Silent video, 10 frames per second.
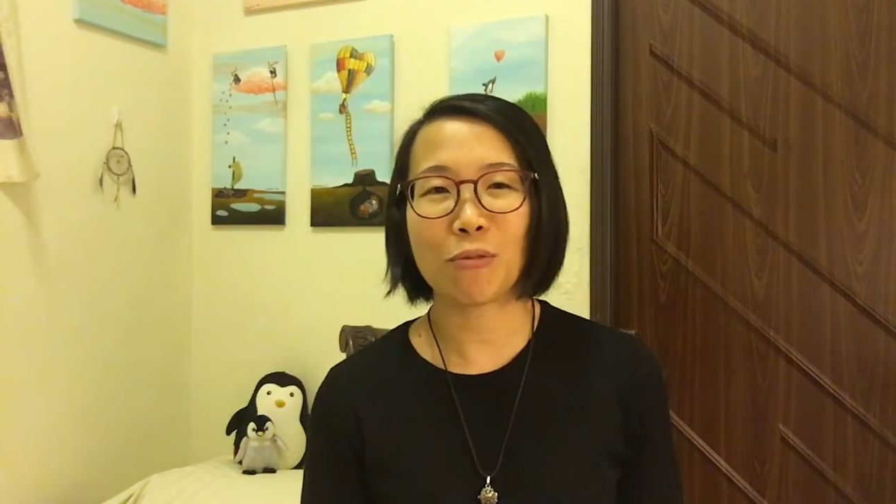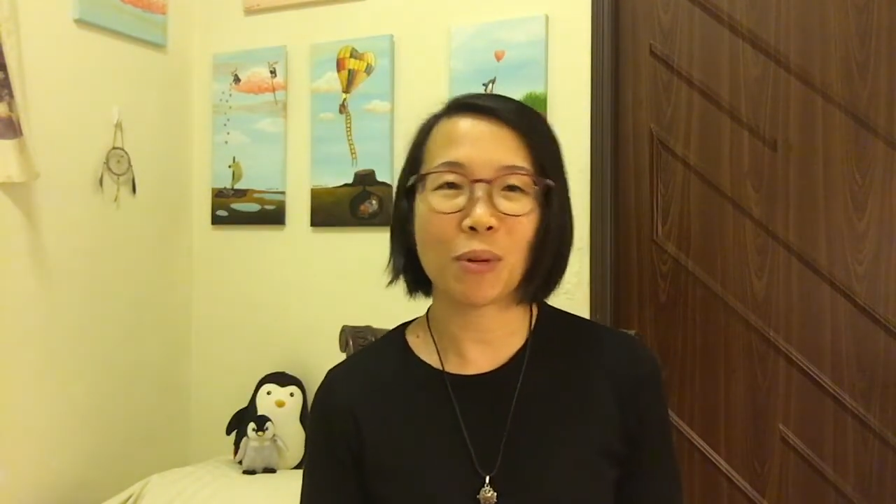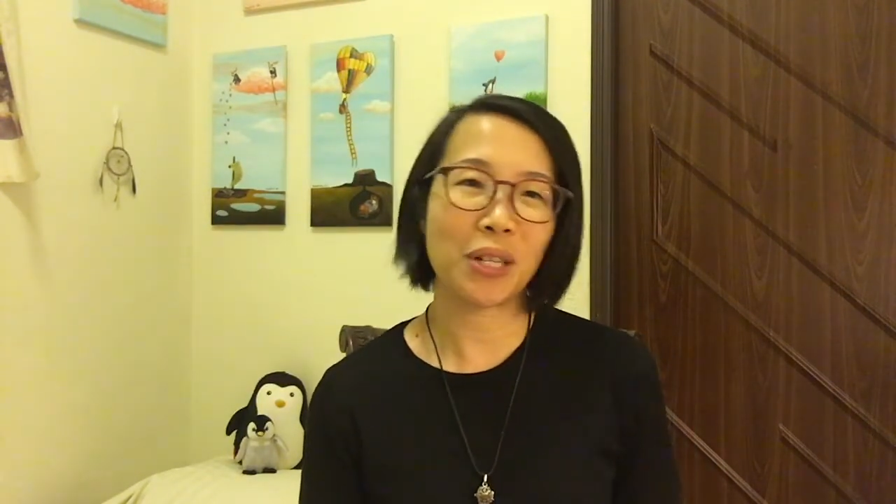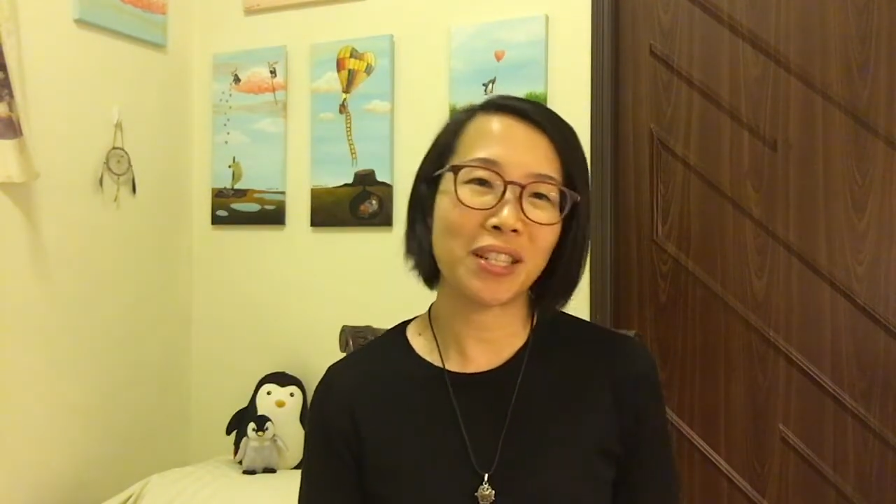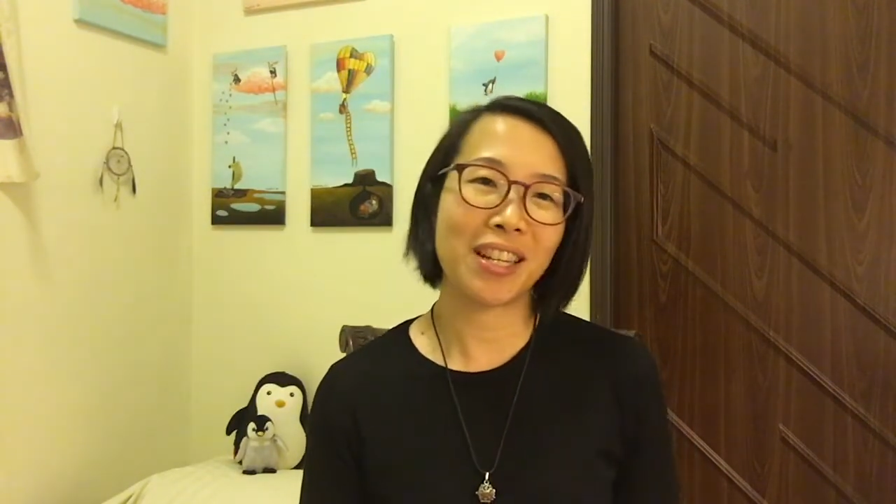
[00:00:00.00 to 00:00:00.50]

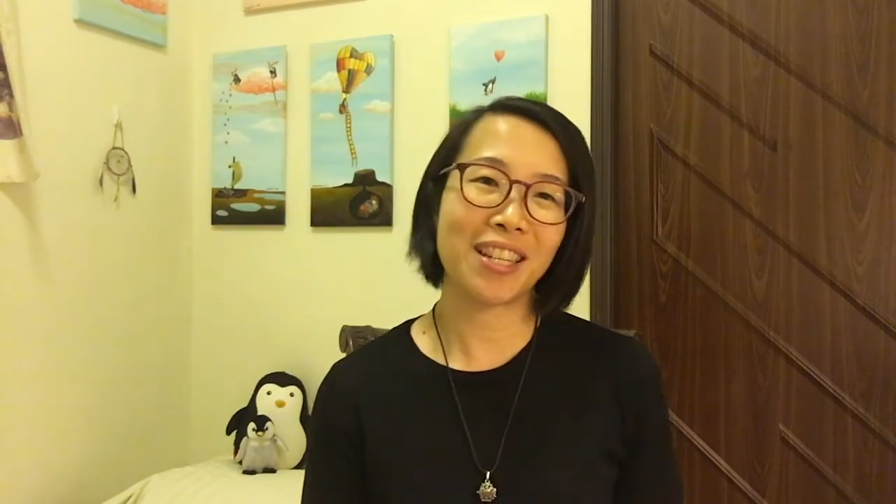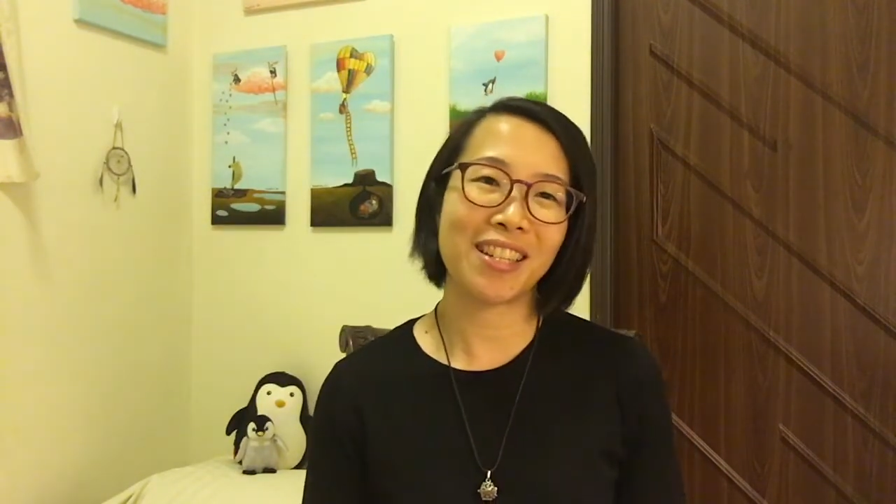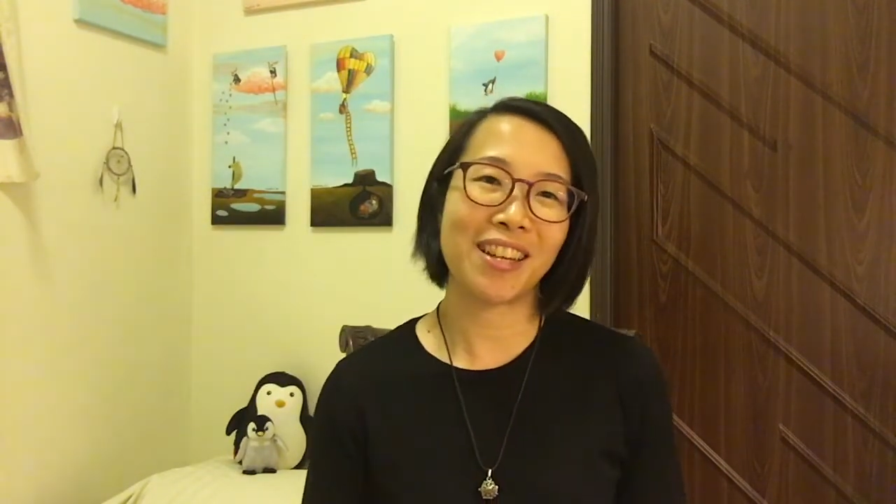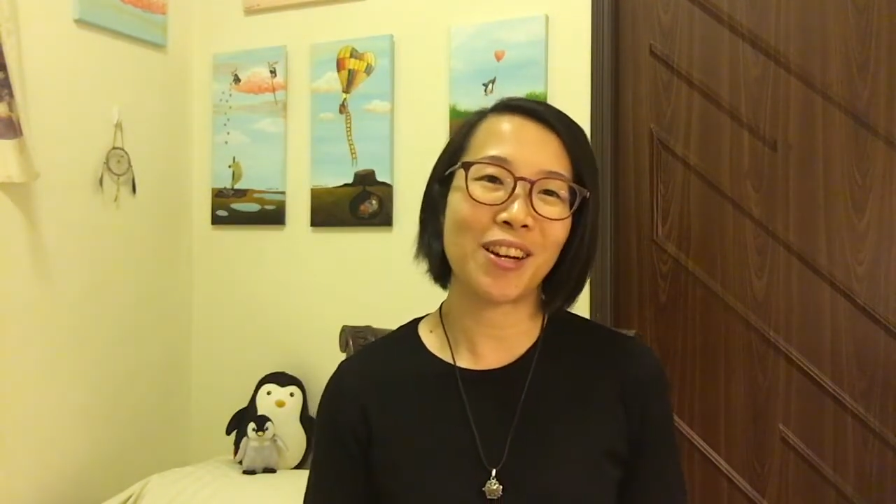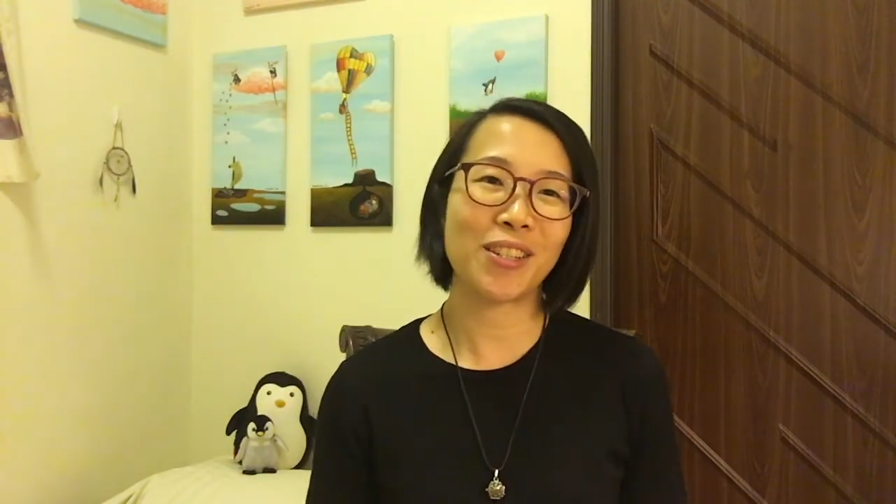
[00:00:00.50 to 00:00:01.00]
process and
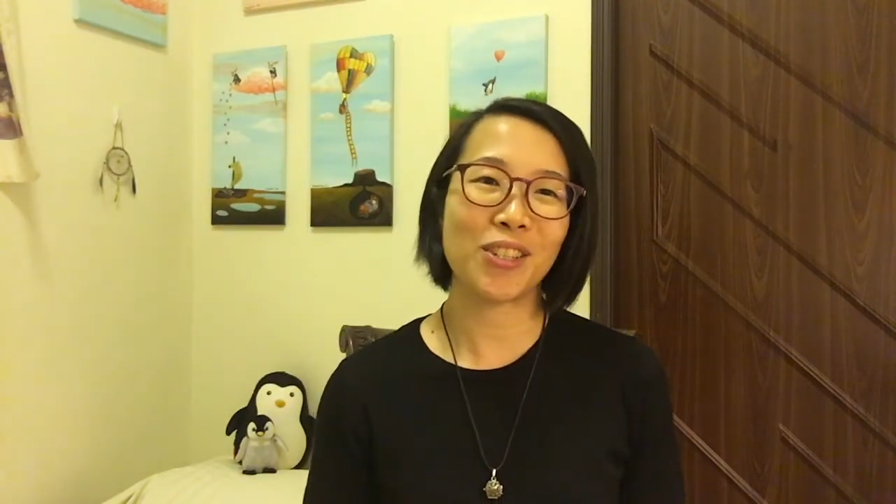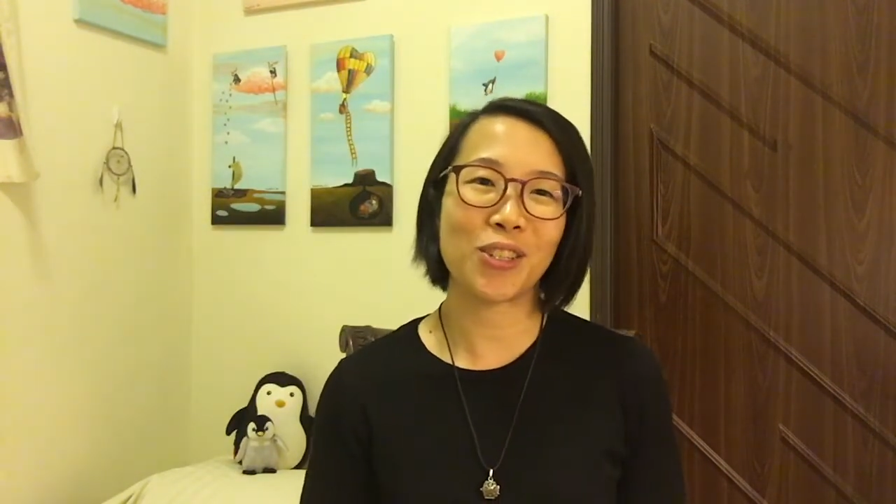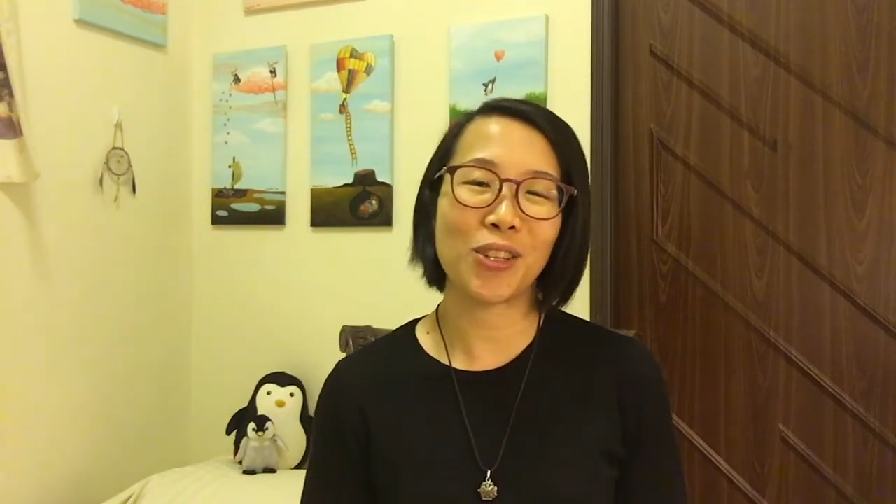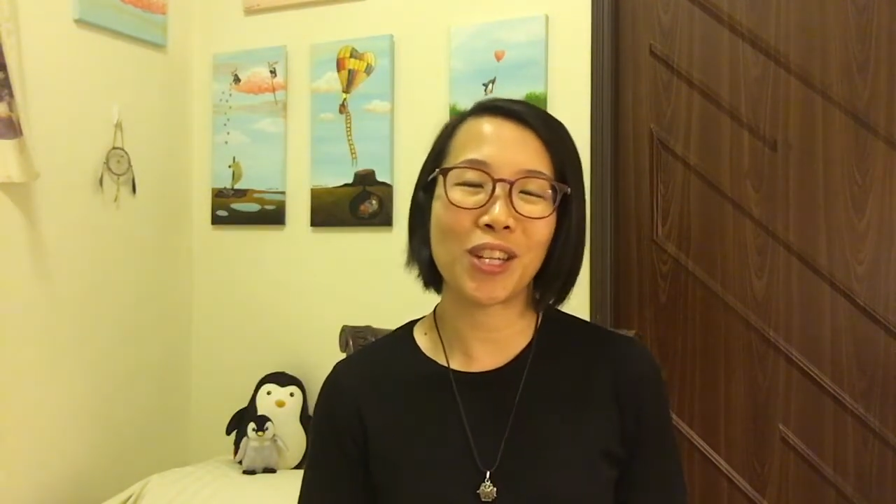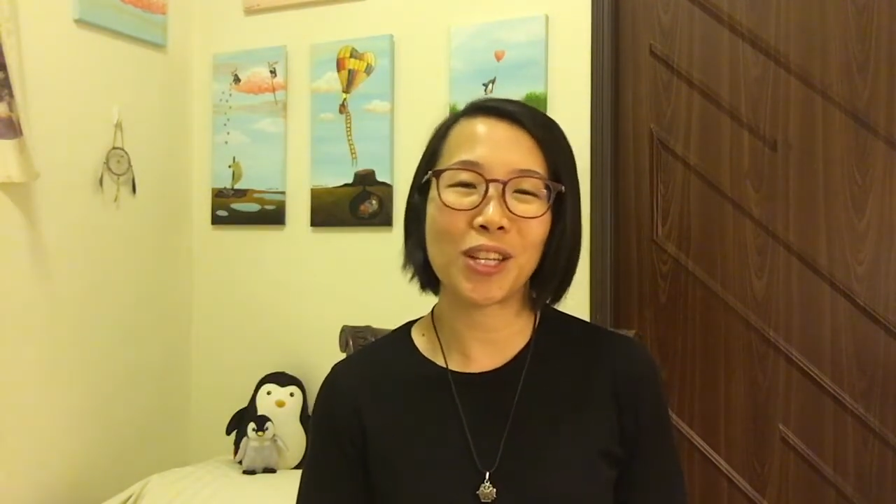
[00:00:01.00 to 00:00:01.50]
the artist
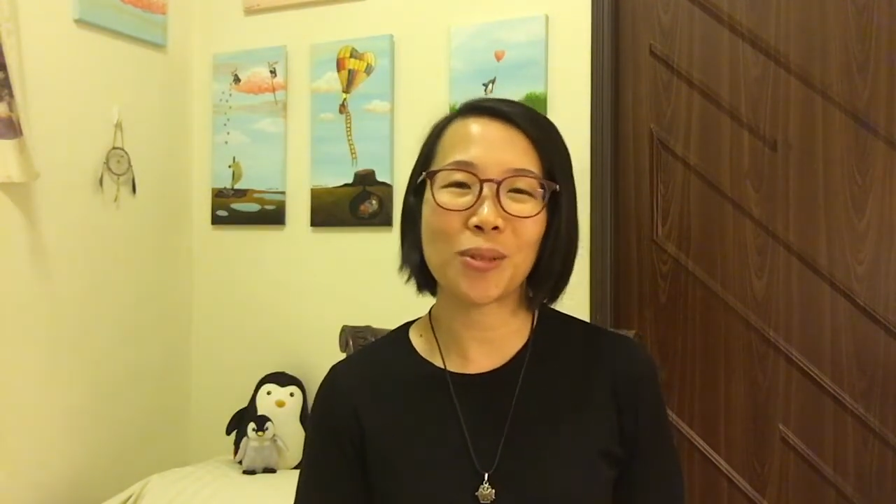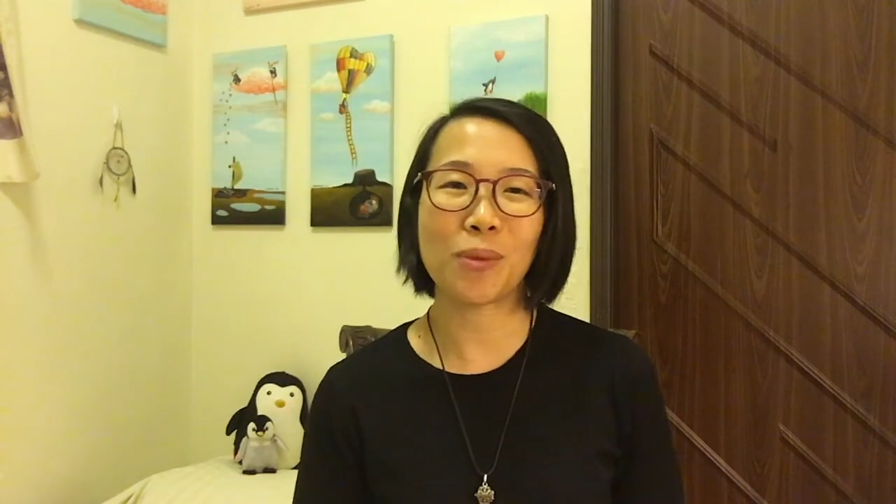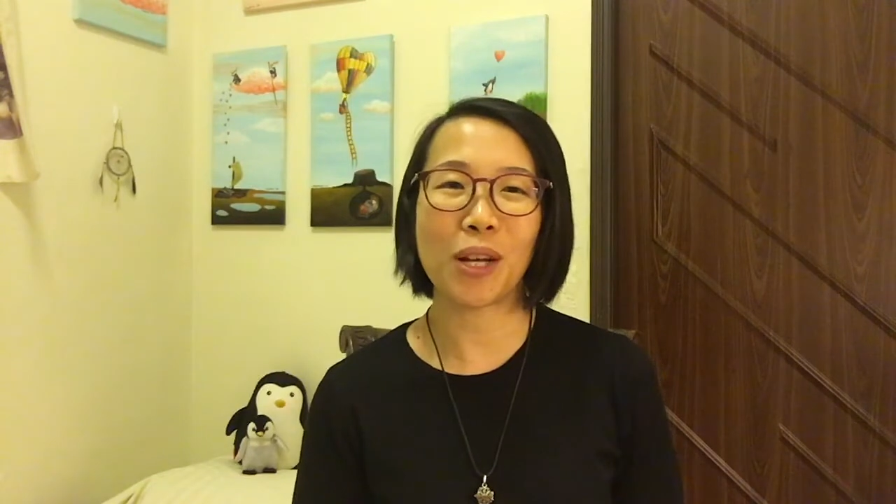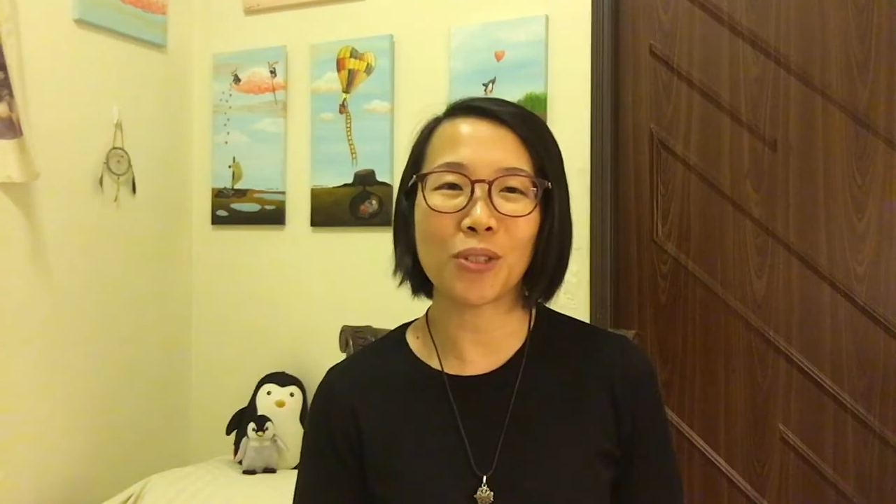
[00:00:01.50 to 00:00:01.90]
journey as well.